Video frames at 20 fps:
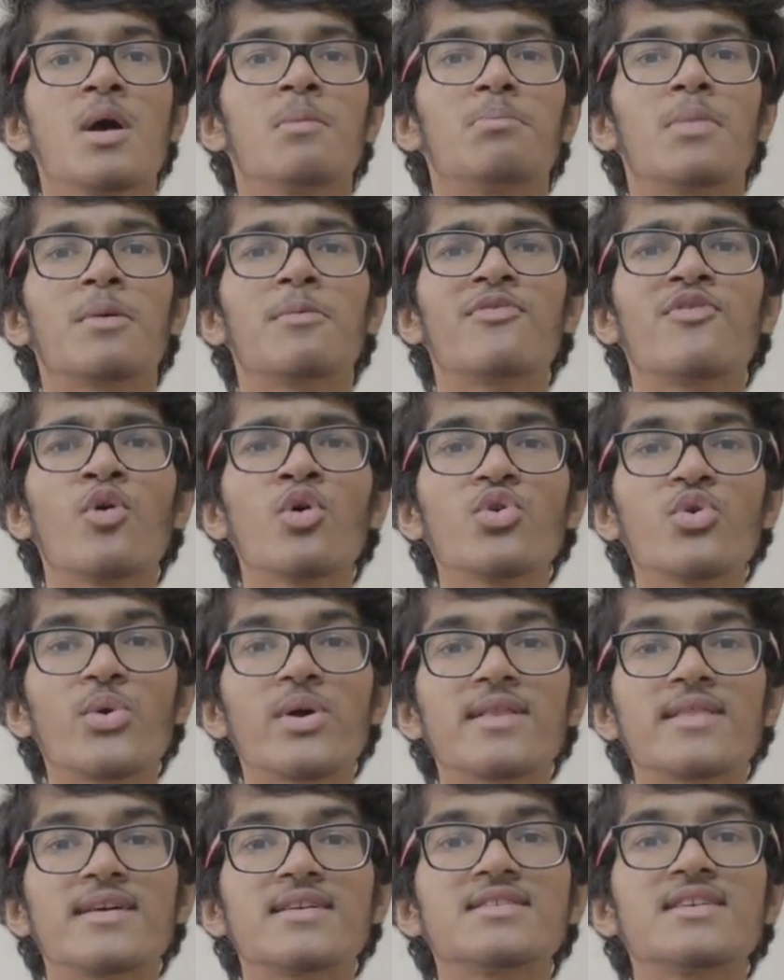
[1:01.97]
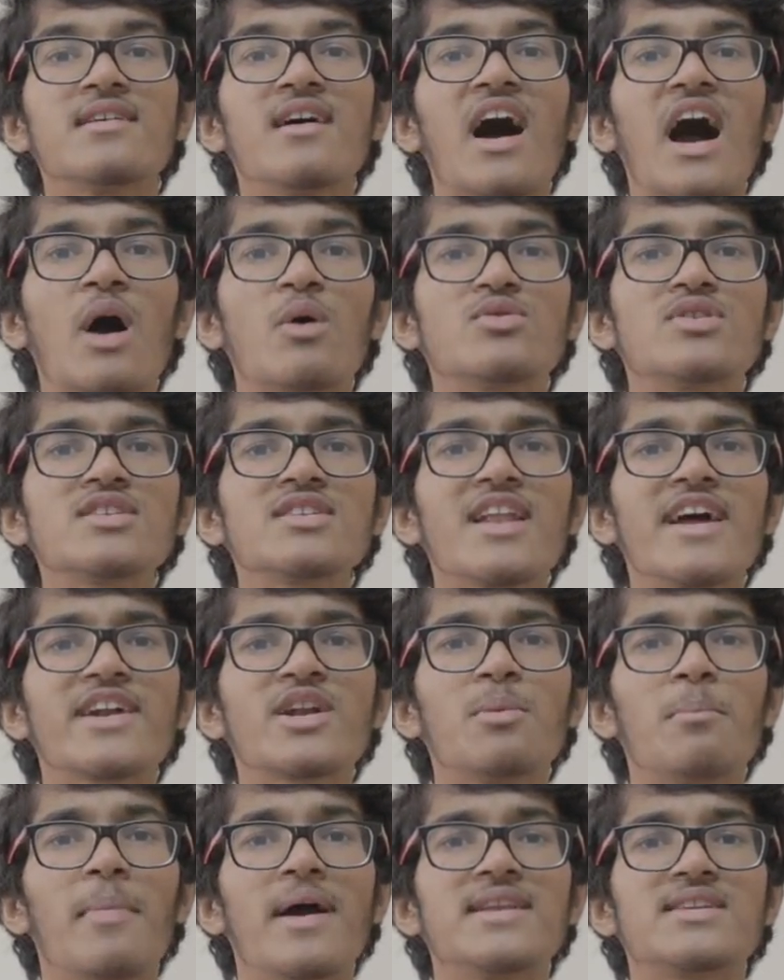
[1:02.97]
But before doing this, I would just like
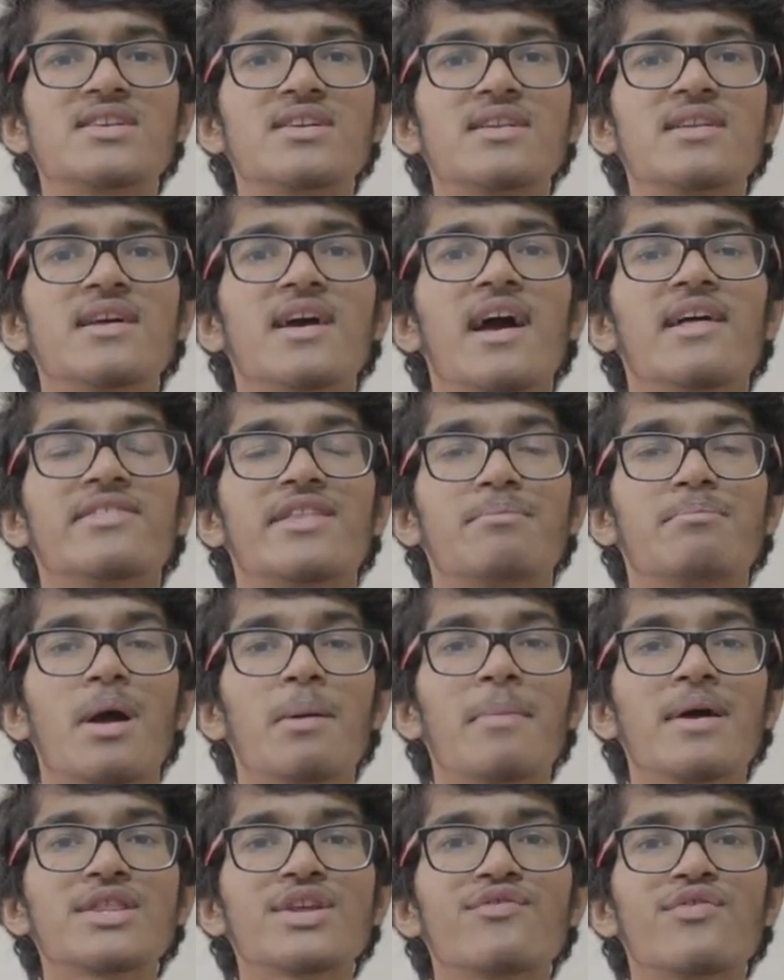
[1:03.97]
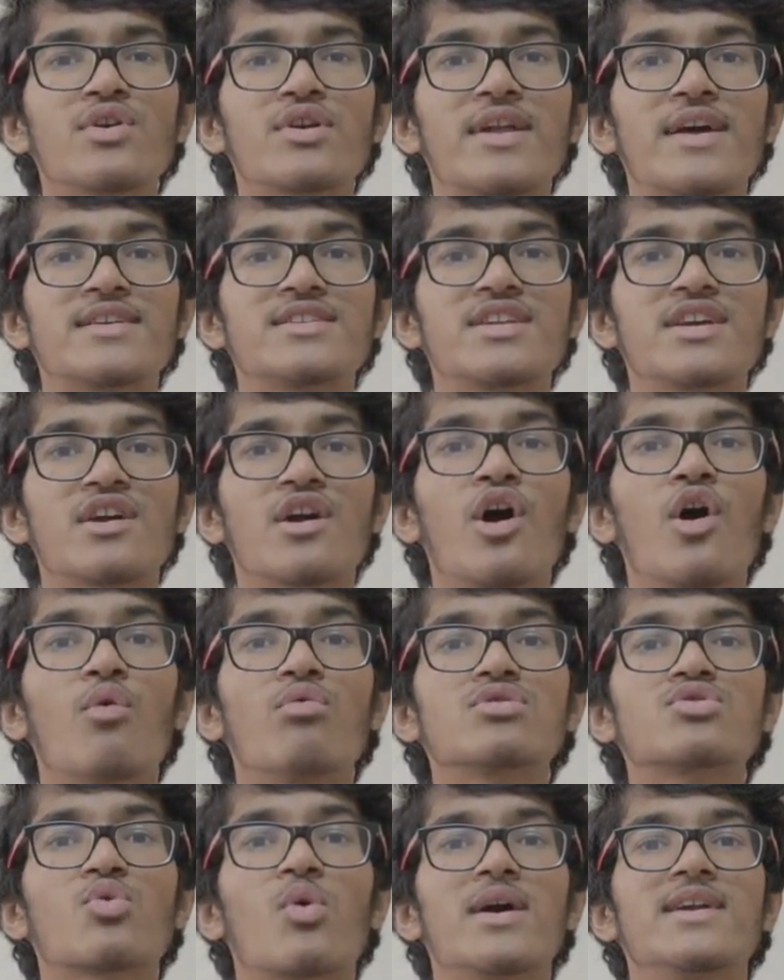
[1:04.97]
to mention that my method for testing
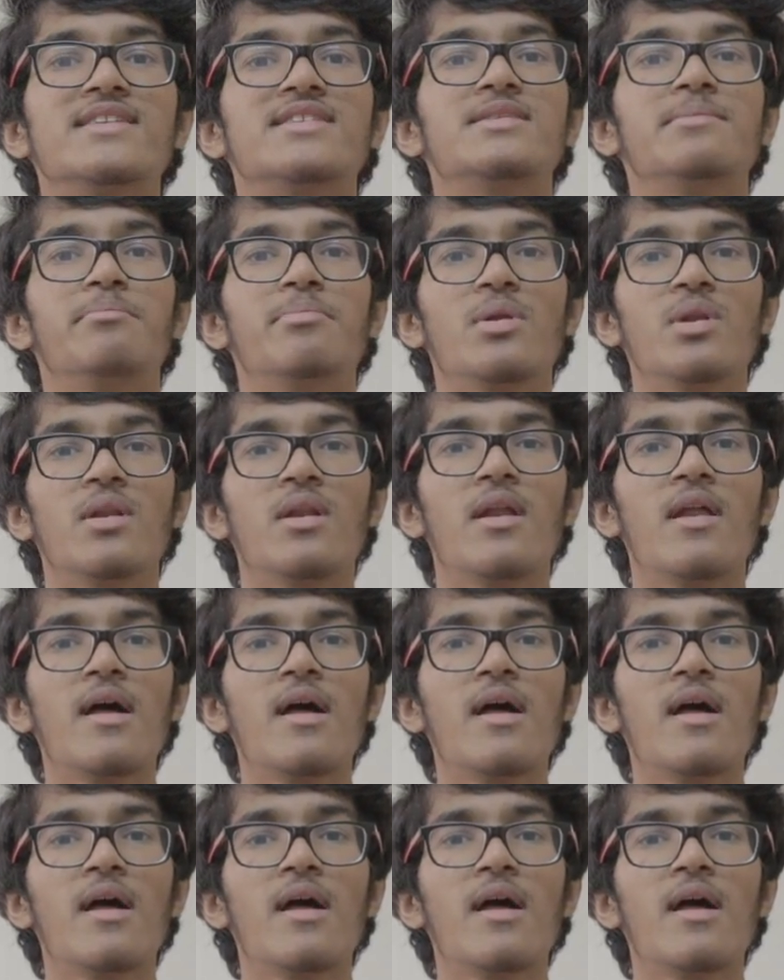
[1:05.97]
was quite simple.